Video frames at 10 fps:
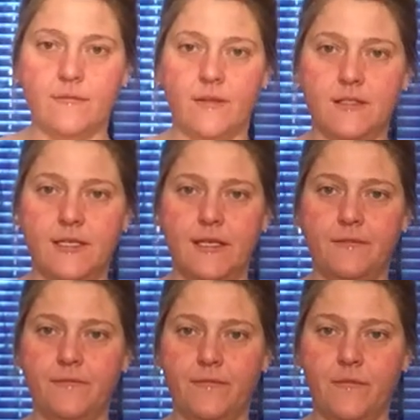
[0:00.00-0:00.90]
You see?
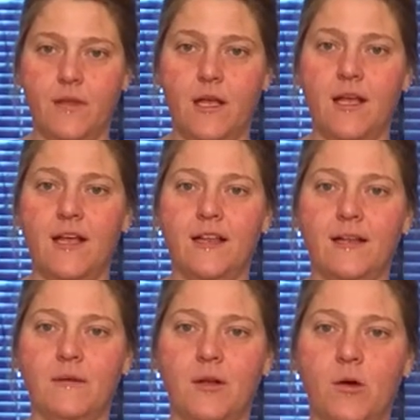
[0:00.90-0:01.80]

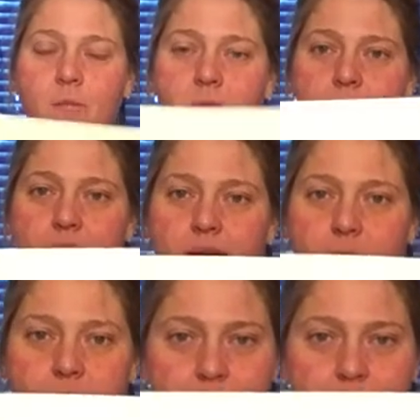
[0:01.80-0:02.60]
I'm going to open it back up.